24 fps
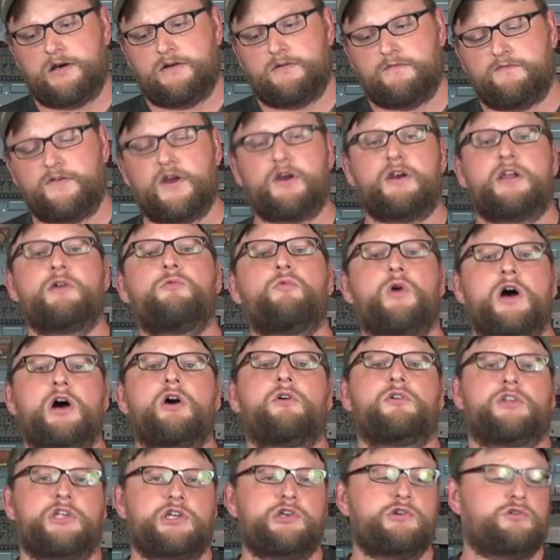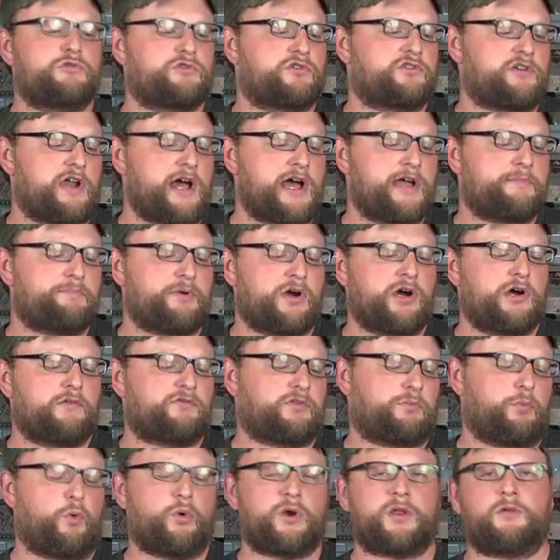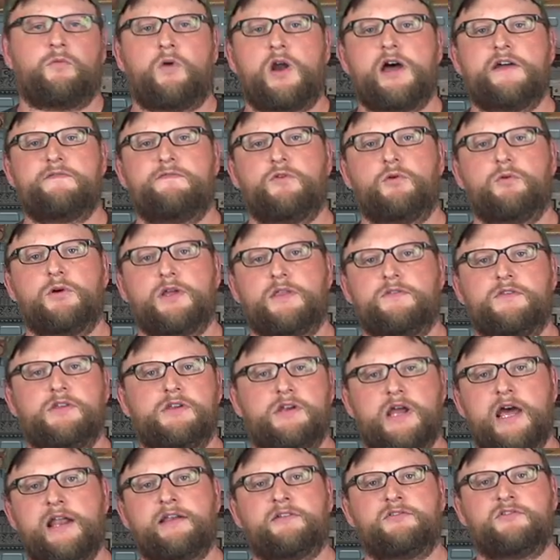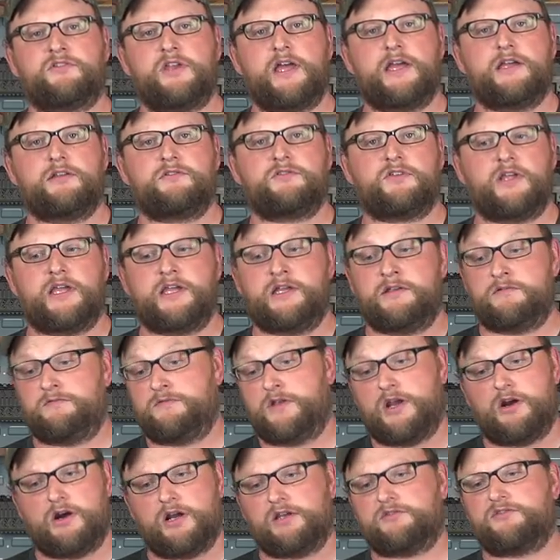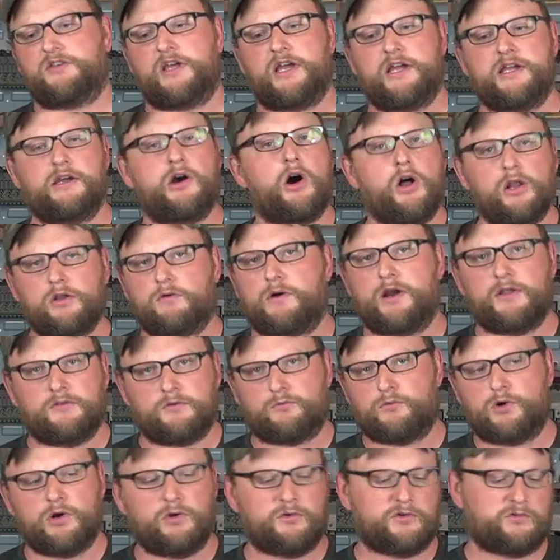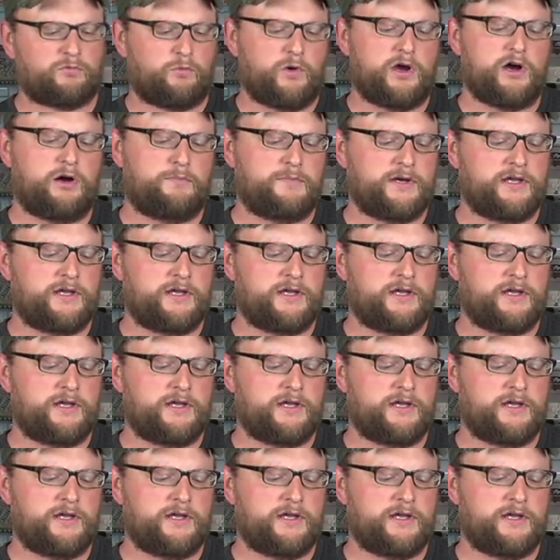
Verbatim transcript: very well used type of sporting rifle in the United States and, dare I say, all around the world as well.